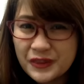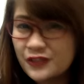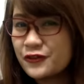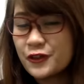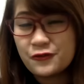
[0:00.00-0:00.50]

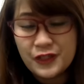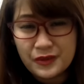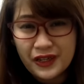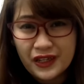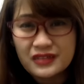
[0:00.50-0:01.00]
but for
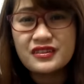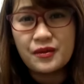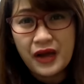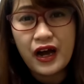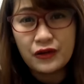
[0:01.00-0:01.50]
female,
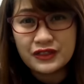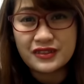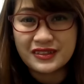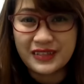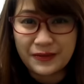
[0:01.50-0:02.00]
somehow it's
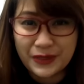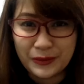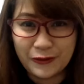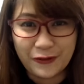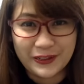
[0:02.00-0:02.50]

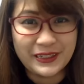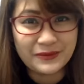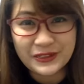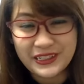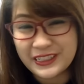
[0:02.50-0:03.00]
acceptable for
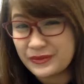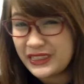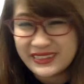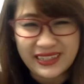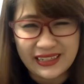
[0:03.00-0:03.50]
them to hear
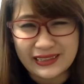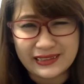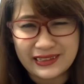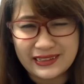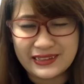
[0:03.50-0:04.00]
me saying
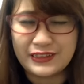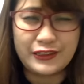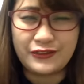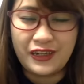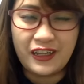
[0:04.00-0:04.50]
these,
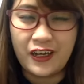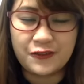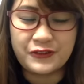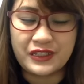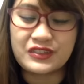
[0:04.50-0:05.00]
a lot
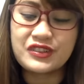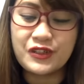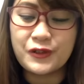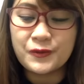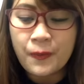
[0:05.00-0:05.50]
of things.
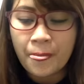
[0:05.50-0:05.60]
So,